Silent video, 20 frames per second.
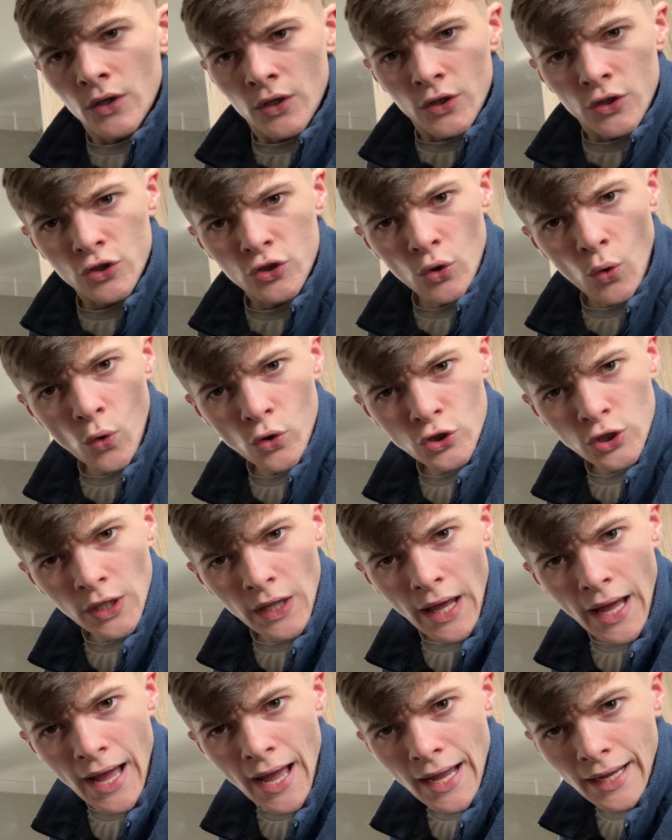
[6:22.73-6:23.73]
Social
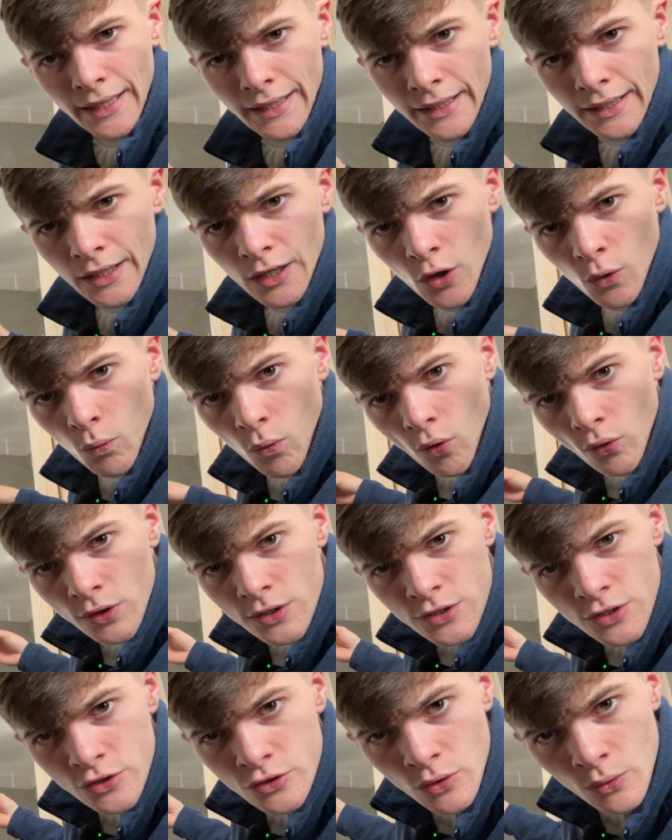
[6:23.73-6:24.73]
hack. What
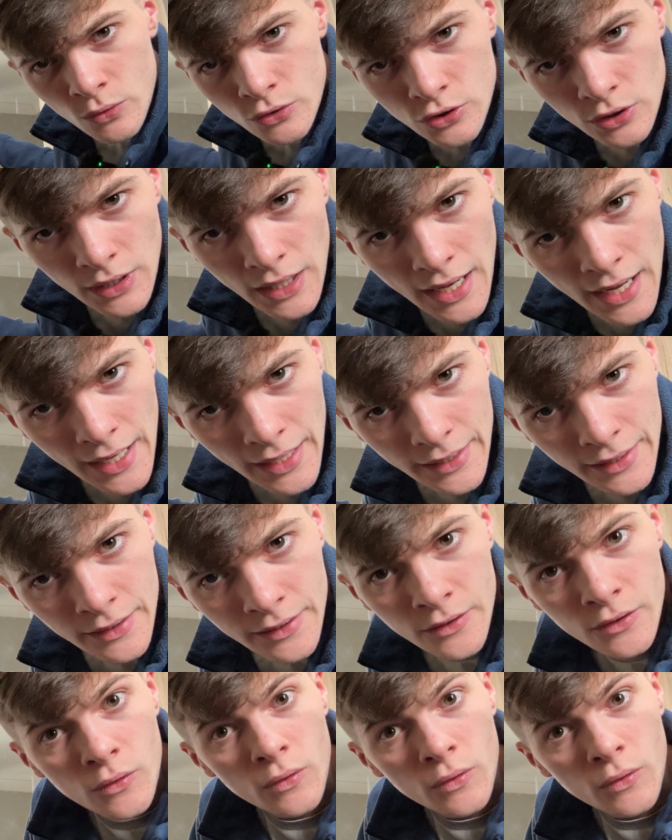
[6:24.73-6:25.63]
is a social hack?